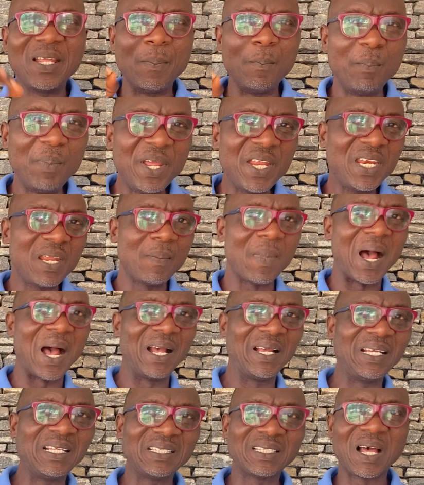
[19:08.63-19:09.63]
minimal
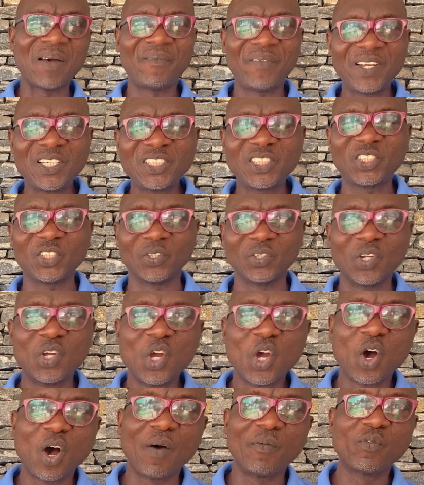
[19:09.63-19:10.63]
intervention
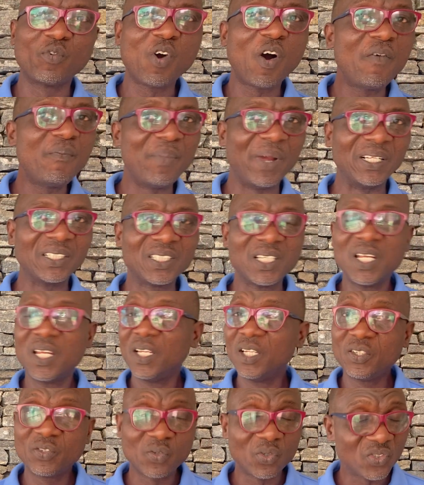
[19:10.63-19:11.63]
of government
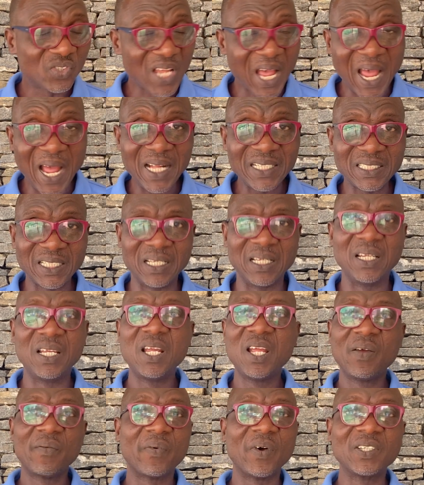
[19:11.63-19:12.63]
in society.
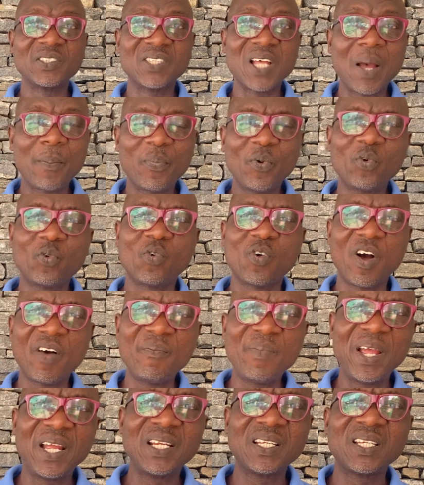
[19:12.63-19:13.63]
For example,
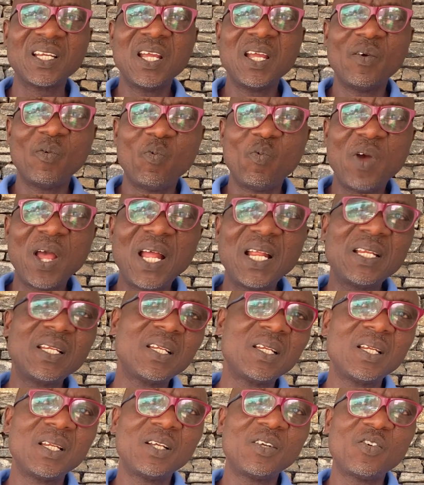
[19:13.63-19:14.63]
when
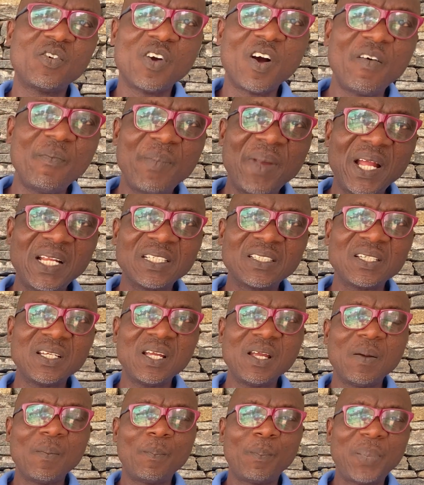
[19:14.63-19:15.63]
government
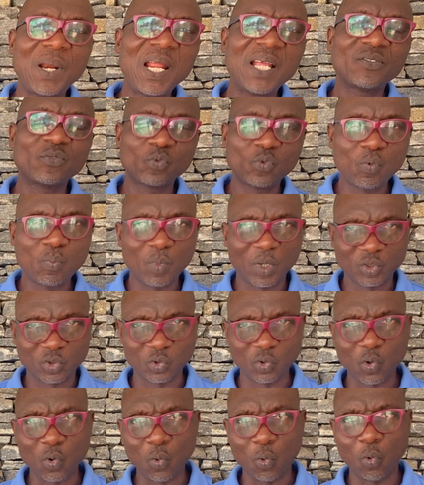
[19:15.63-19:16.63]
plays too much
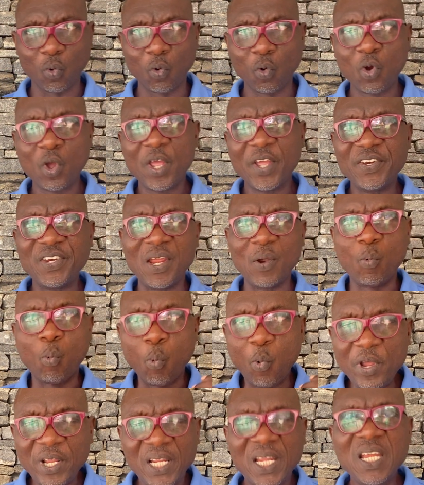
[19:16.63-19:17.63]
role, they
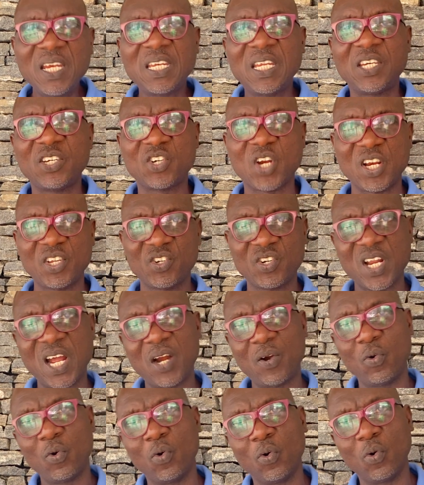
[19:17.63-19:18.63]
weaken the traditional
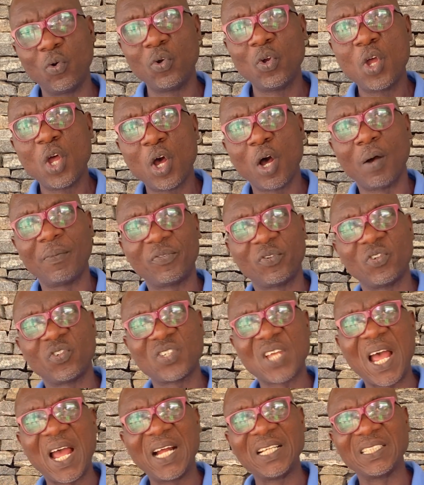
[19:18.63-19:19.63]
role of
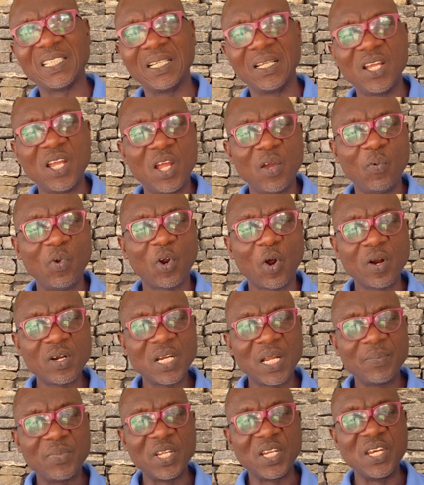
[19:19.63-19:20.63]
society. We call
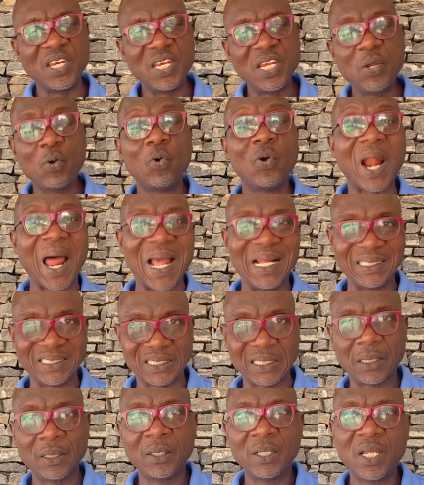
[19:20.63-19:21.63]
them the new right
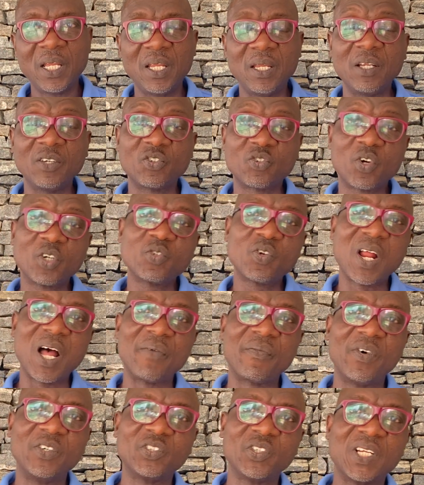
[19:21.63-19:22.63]
in structural
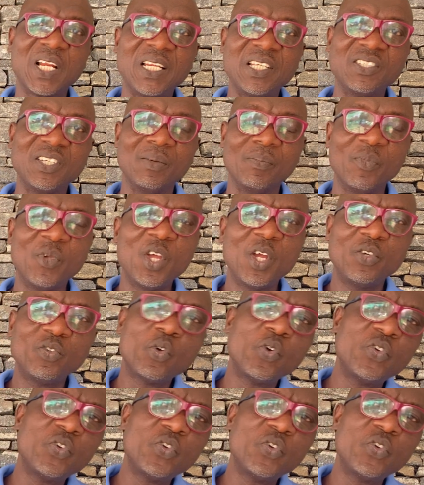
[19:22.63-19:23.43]
functionalism. So